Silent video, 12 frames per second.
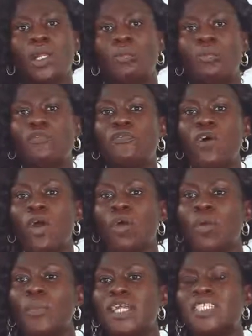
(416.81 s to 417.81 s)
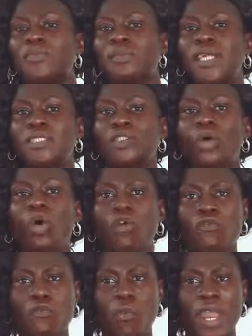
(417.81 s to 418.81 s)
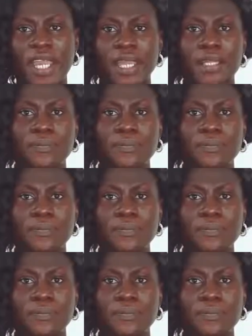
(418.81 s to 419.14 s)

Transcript: before commencement of work.